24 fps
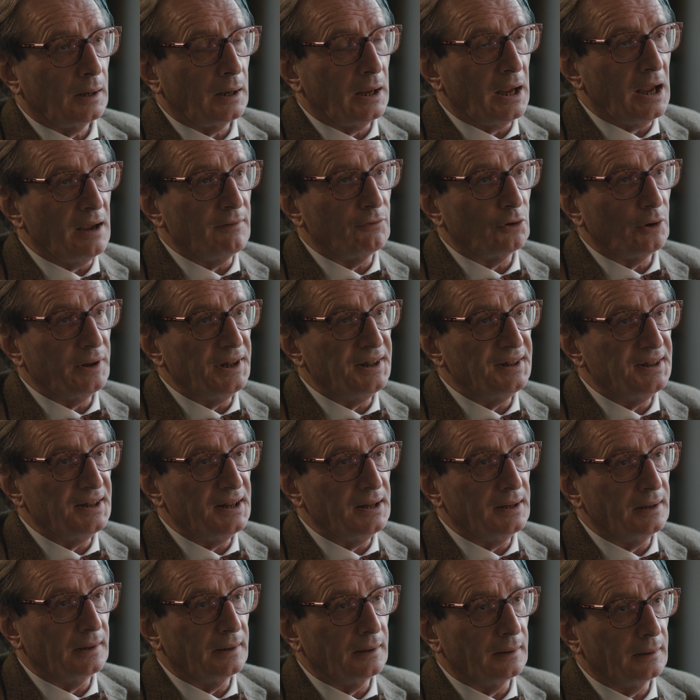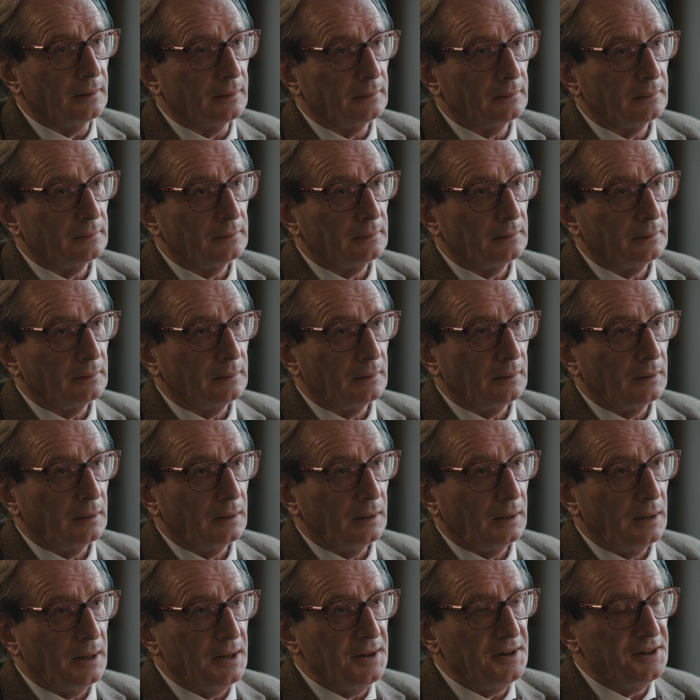everything
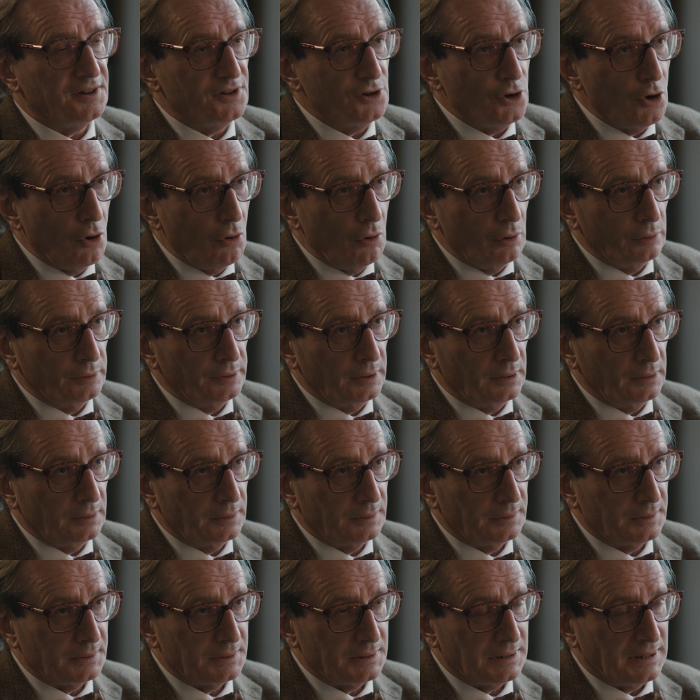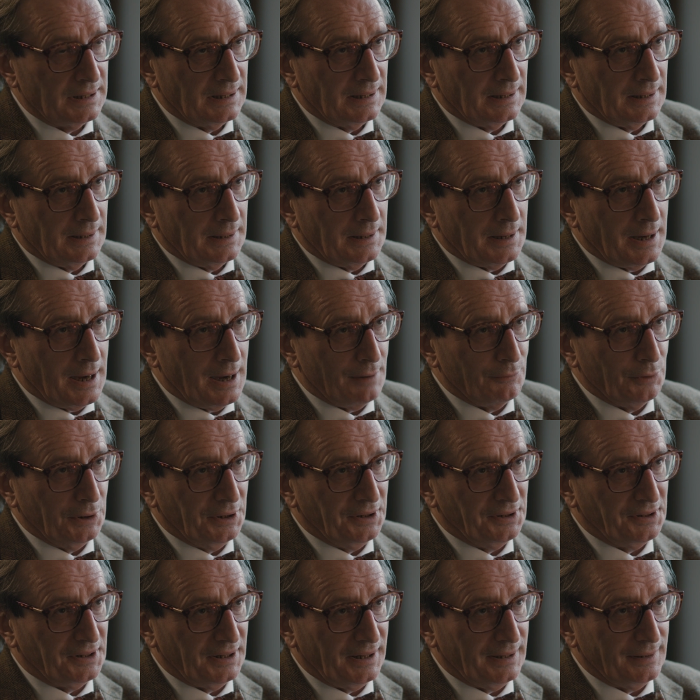is known, I would
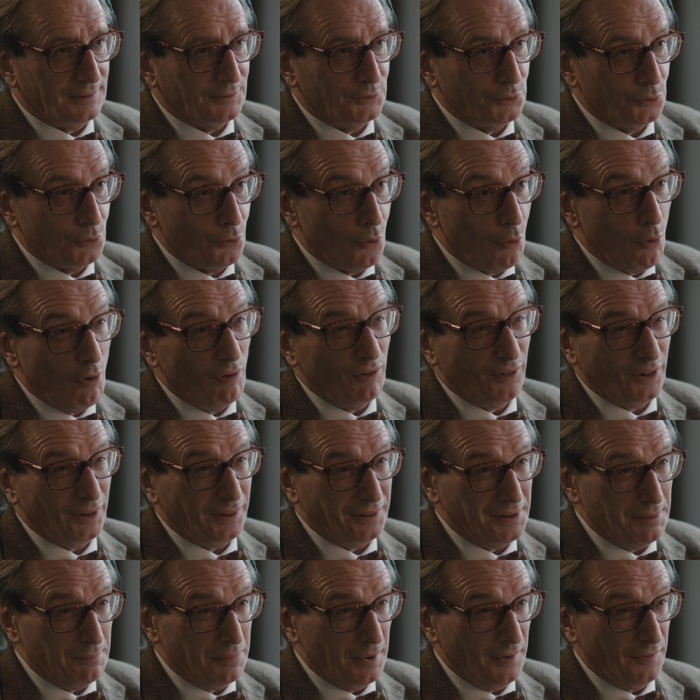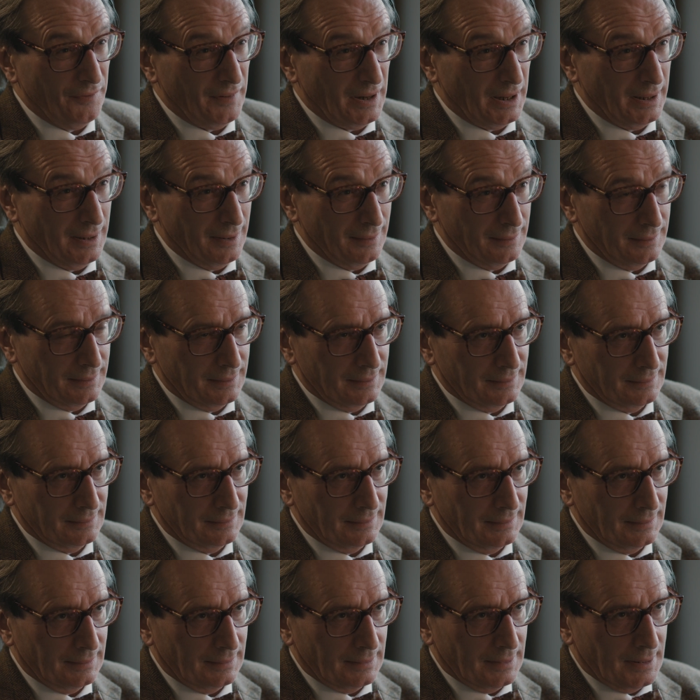say to oversimplify,
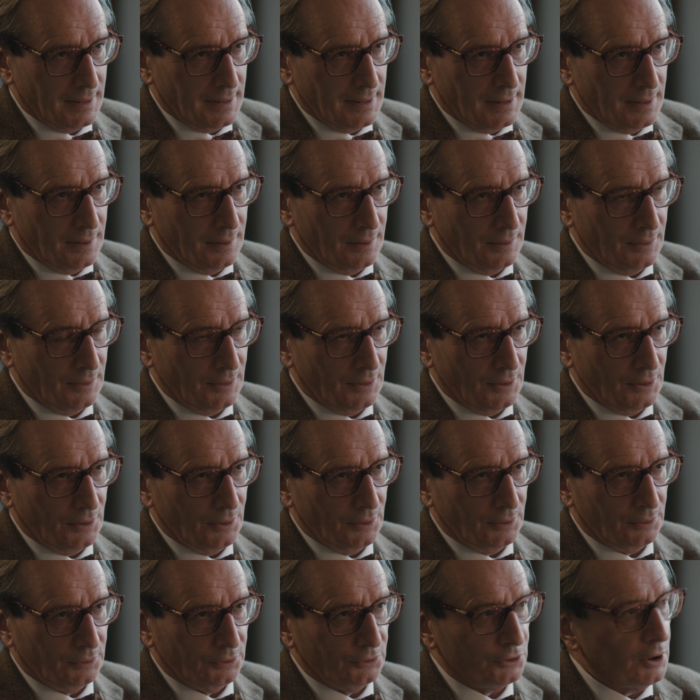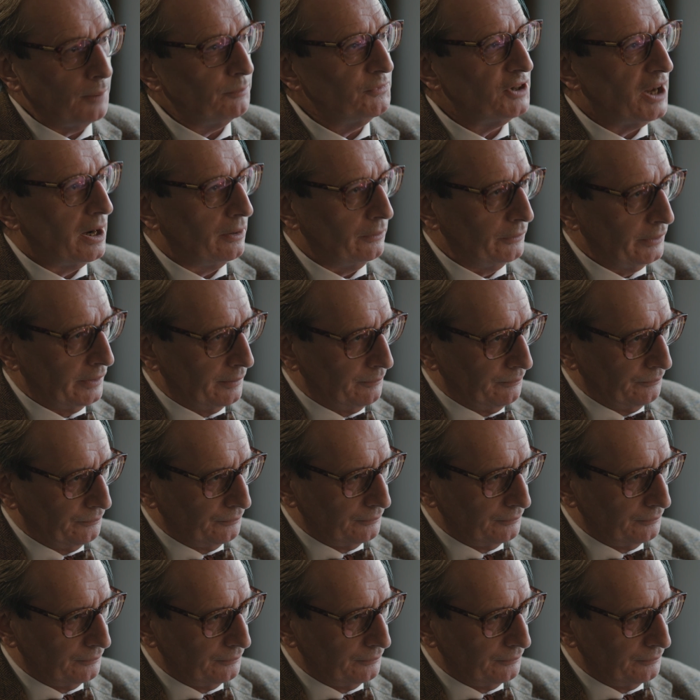uh, top down.